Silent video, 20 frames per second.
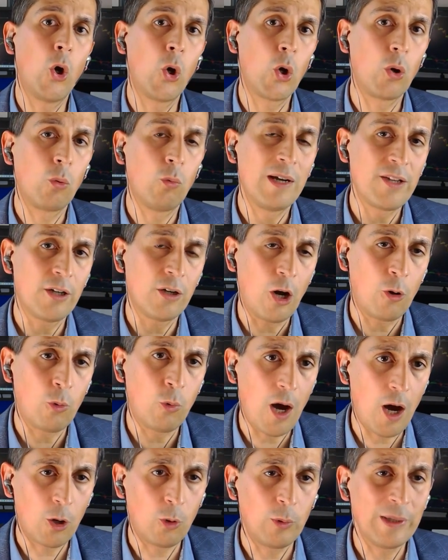or
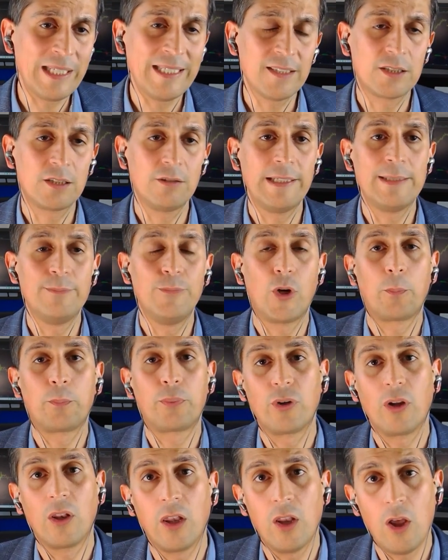whether are we entering a
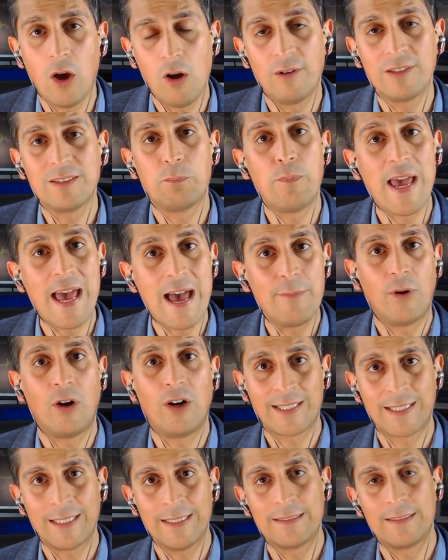more prolonged
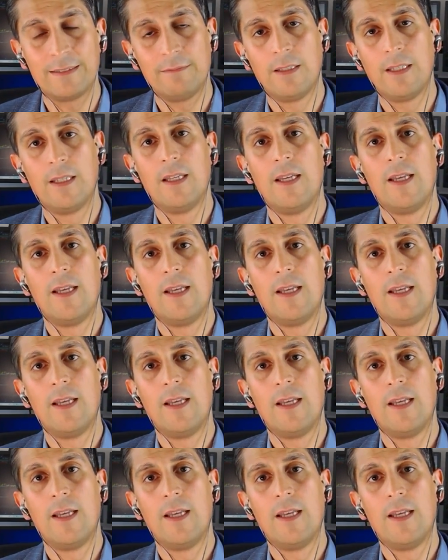bear market.